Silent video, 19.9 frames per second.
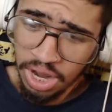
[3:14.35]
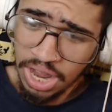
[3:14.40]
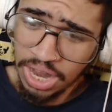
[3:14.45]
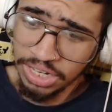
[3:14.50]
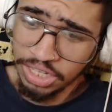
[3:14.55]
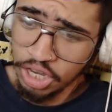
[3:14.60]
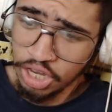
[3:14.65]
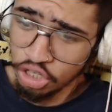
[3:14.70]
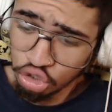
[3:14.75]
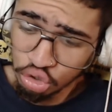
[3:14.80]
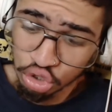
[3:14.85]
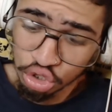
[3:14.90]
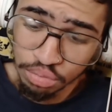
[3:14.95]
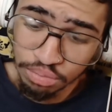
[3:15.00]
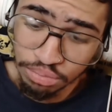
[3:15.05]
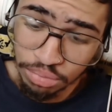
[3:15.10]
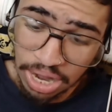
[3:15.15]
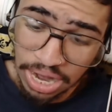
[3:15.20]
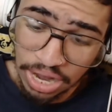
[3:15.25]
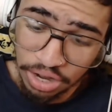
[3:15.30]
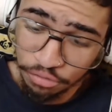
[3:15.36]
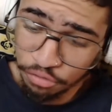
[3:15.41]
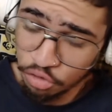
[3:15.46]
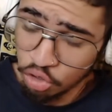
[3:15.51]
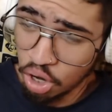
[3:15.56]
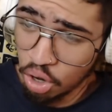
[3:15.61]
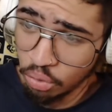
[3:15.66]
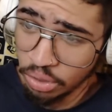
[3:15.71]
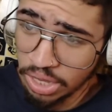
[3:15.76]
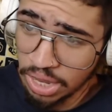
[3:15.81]
I'll get you some bread if
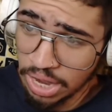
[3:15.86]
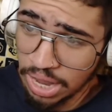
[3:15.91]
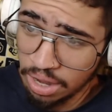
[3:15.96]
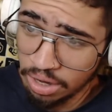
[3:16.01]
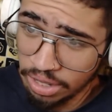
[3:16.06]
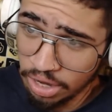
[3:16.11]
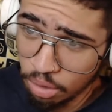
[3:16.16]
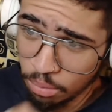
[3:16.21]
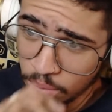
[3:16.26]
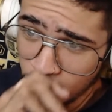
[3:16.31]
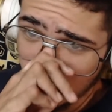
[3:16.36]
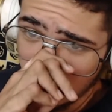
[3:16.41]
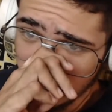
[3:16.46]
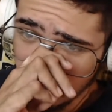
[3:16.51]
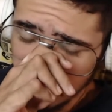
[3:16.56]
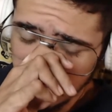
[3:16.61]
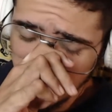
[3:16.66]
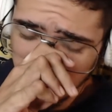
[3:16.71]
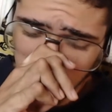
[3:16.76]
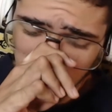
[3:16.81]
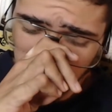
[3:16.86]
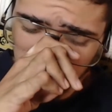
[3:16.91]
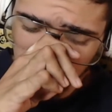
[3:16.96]
you gonna get out of there, bro.